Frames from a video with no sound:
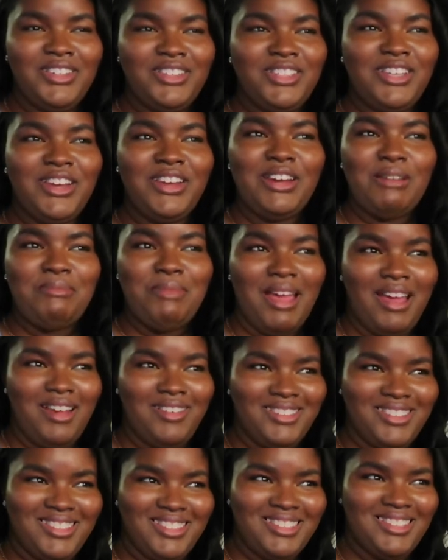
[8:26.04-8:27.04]
tearing up my
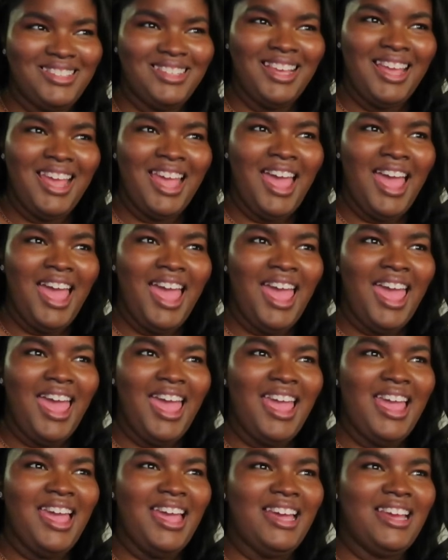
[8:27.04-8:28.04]
house.
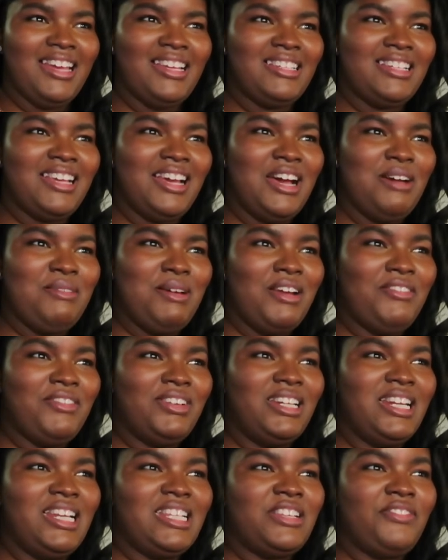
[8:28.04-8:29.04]
And I
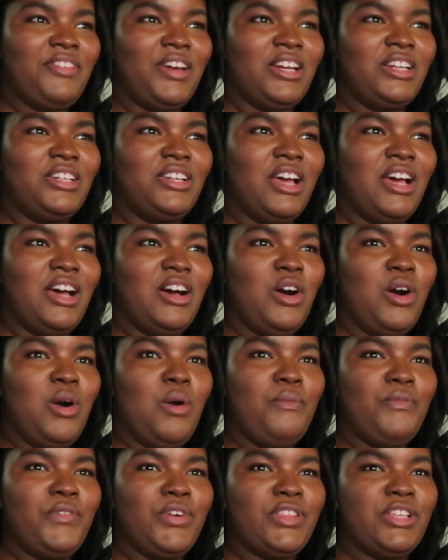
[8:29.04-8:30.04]
really need to find a
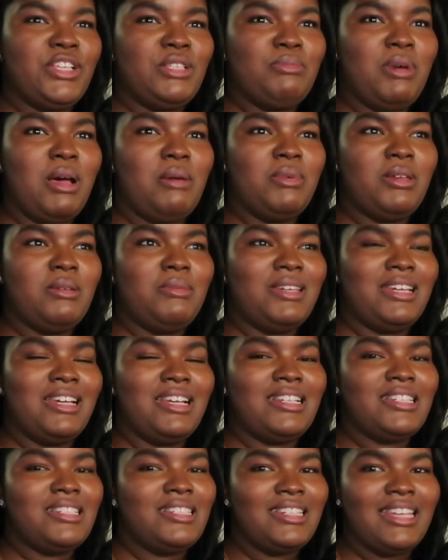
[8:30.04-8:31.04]
home for this puppy
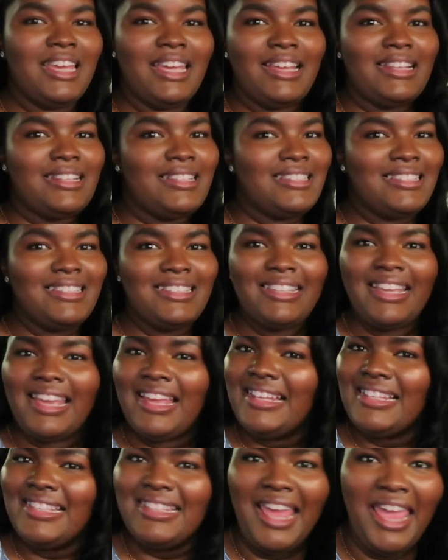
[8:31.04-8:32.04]
because she can't stay here.
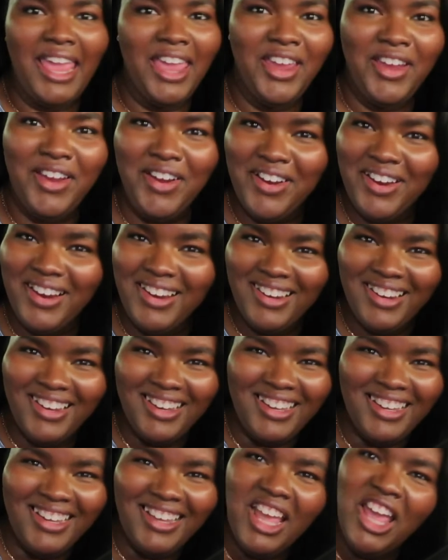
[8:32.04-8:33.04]

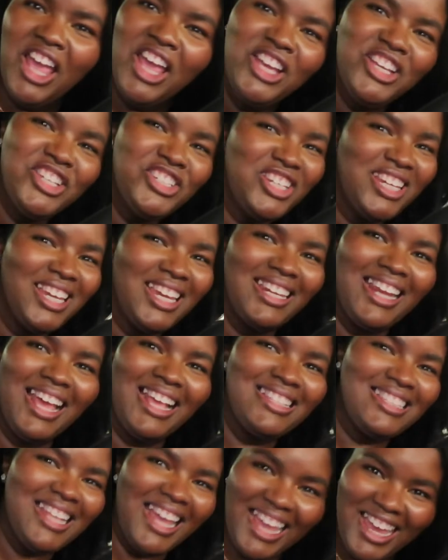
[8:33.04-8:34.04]
She
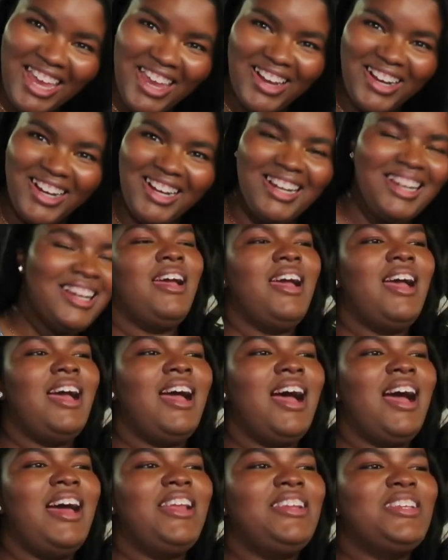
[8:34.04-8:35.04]
cannot stay here.
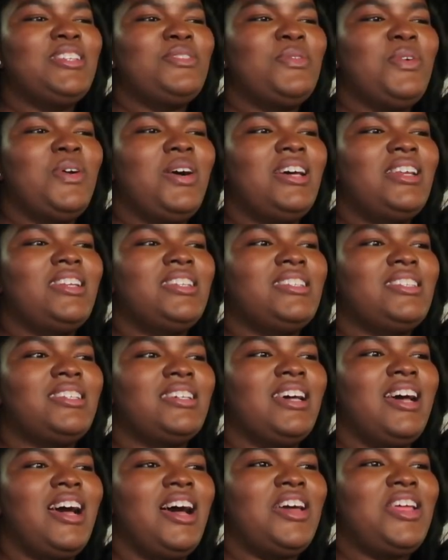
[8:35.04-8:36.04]
I just want
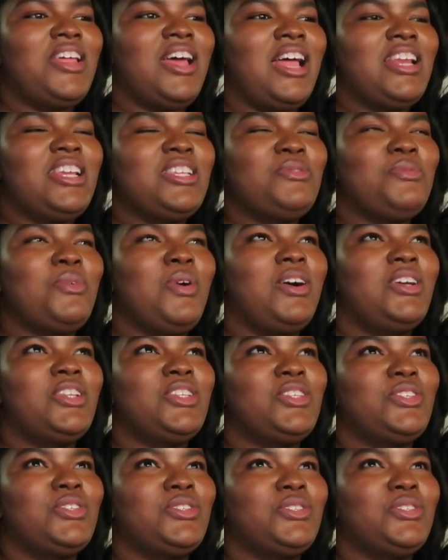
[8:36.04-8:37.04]

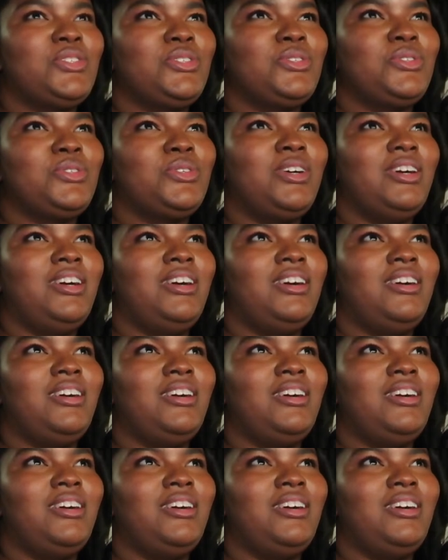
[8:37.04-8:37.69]
to